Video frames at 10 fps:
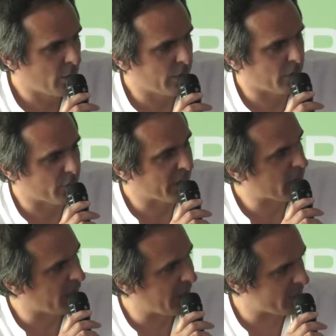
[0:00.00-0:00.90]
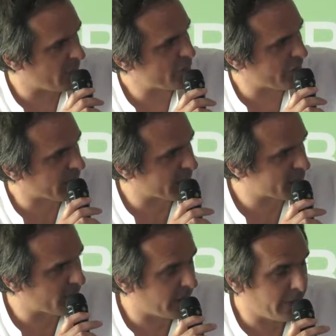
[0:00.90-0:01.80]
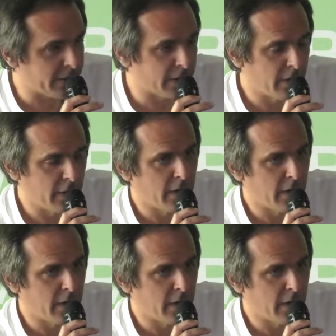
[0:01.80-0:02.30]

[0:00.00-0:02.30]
We don't record that much the orchestra here.